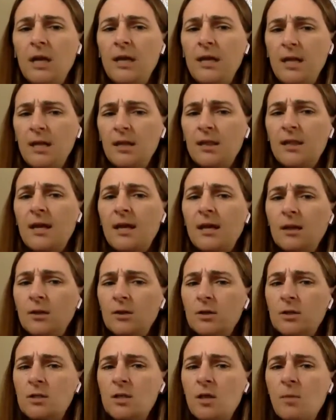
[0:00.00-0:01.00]
I think that
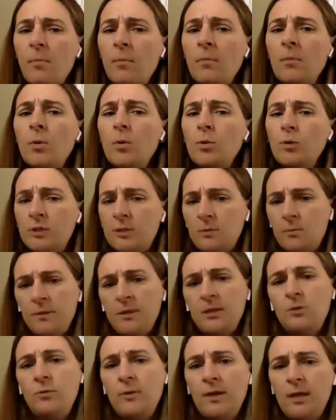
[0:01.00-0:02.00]
looks the most
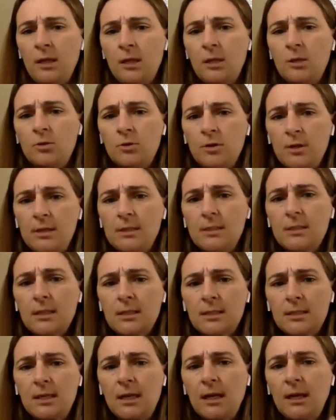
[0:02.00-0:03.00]
between the trees,
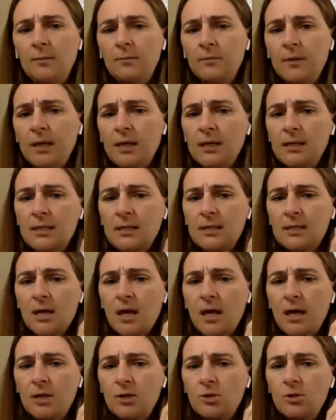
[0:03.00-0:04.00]
doesn't it? Because it's
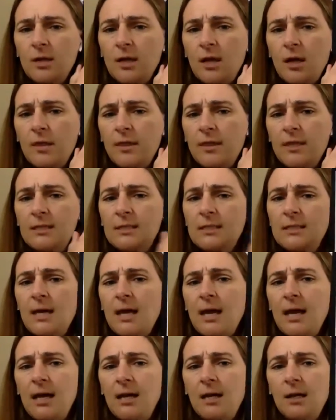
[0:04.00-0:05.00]
got a tree on this
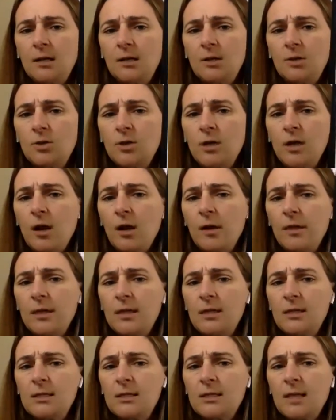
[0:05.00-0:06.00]
side and a tree on
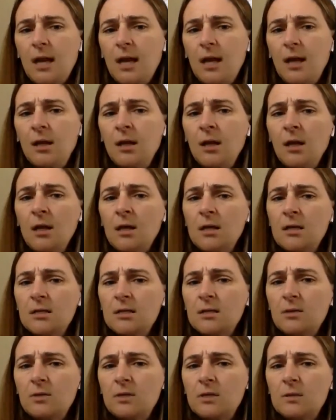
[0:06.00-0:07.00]
this side.
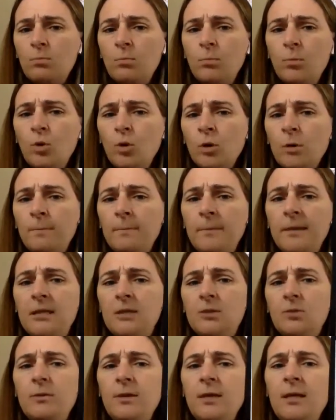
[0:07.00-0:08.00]
So it's more
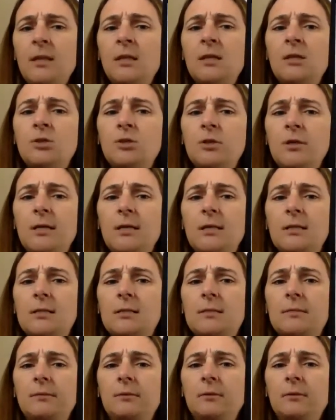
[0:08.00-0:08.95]
between the trees,